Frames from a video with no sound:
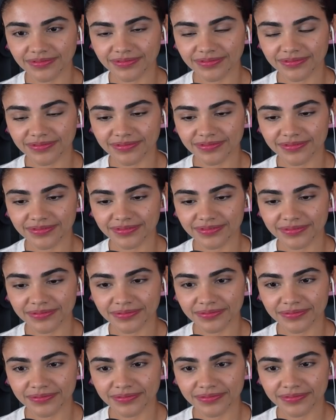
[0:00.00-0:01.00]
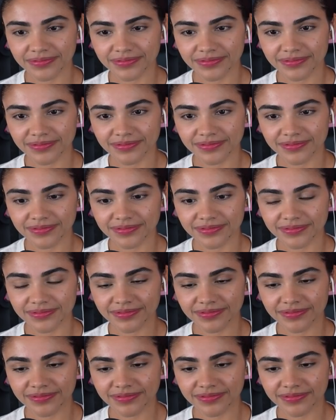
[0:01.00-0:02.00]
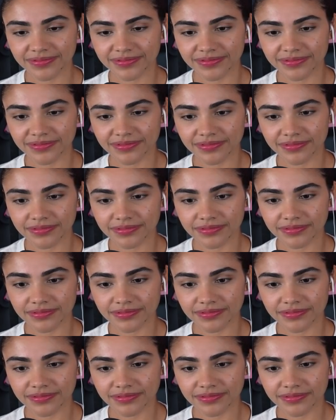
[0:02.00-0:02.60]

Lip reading: This person isn't speaking.